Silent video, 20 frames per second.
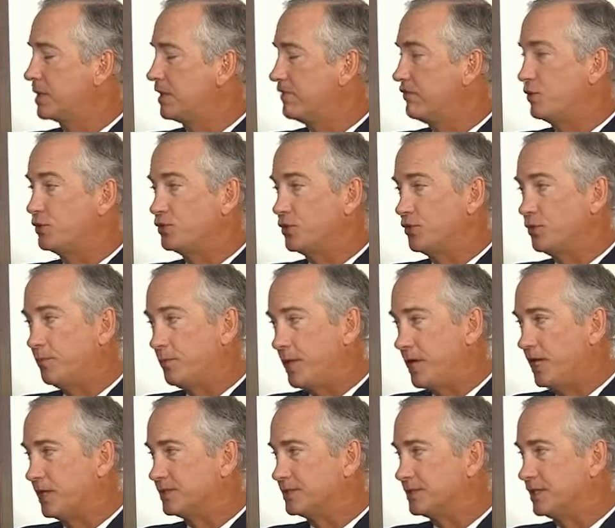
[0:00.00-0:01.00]
coverage on their
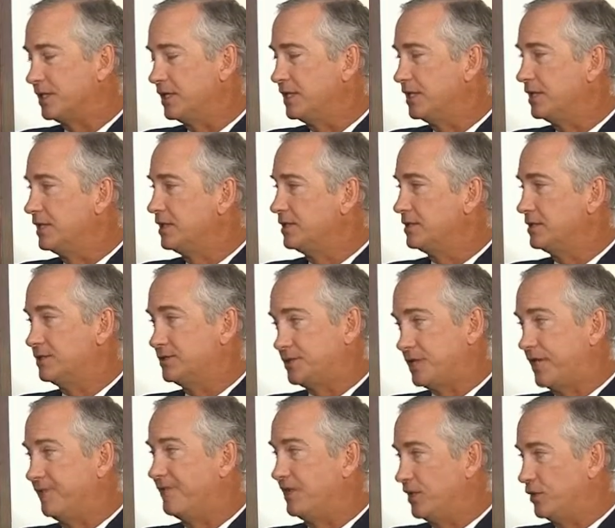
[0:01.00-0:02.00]
policy to
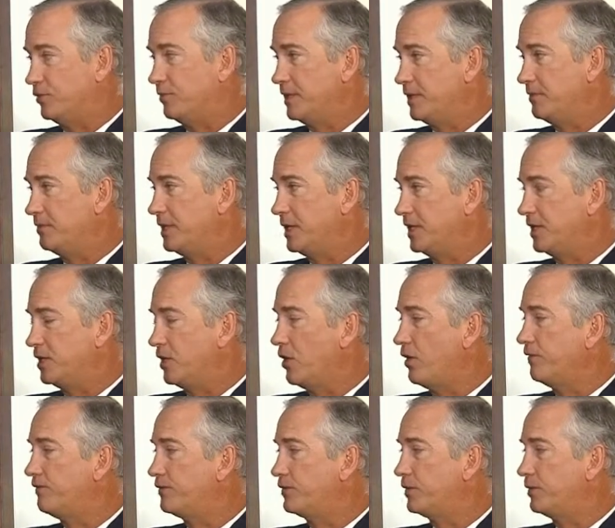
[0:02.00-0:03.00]
save a little bit of money
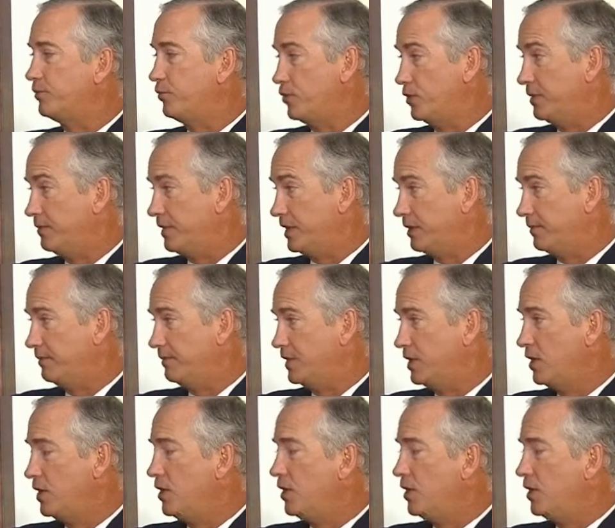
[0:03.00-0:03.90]
off their premium,